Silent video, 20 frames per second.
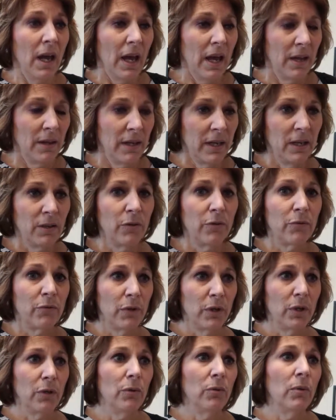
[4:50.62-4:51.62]
and then
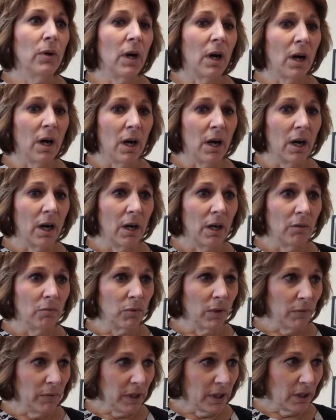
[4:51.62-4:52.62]
through our,
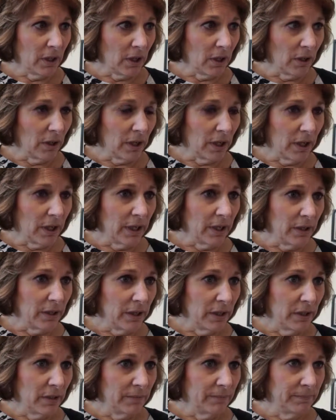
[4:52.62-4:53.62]
what we call
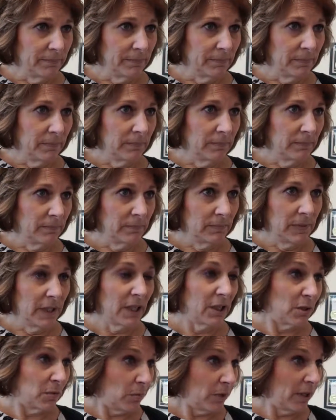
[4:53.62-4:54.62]
our
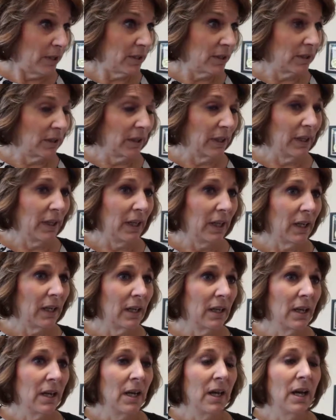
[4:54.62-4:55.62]
express
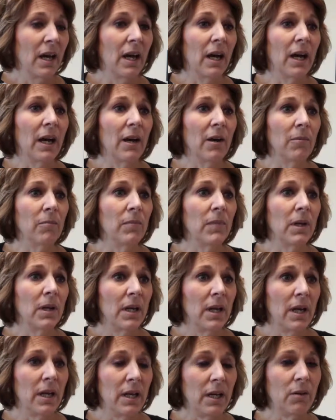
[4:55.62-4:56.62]
clinic, um,
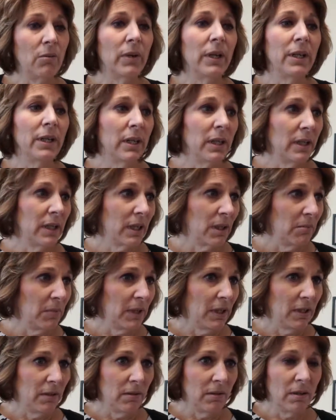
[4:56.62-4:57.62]
anyone can come
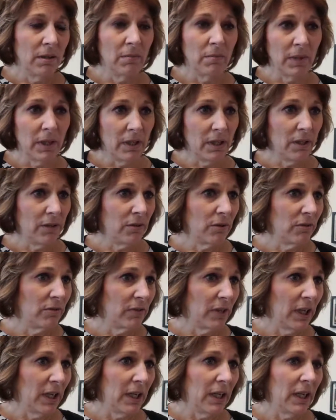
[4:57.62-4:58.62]
in Monday through
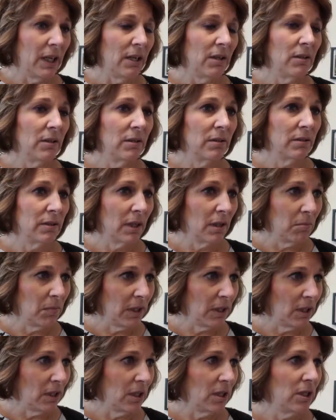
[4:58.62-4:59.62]
Friday, come
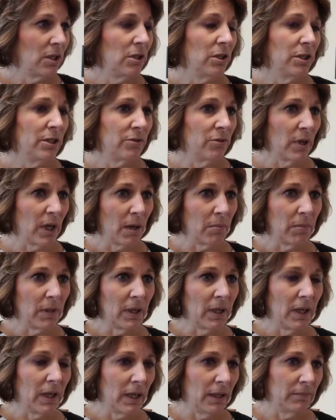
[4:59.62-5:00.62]
in, drop, a,
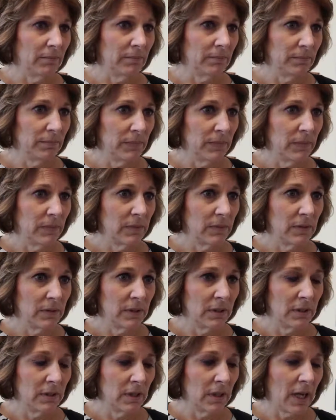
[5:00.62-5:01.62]
um,
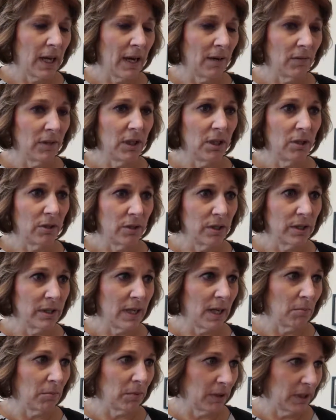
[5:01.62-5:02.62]
have a urine
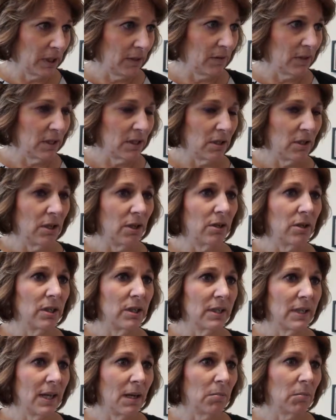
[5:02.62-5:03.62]
sample, give us a urine
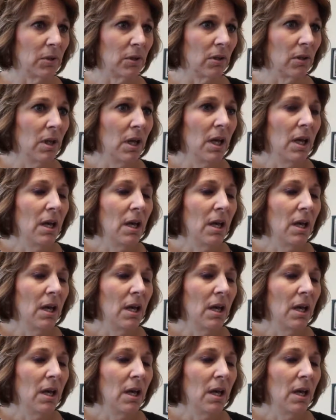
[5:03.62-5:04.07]
sample,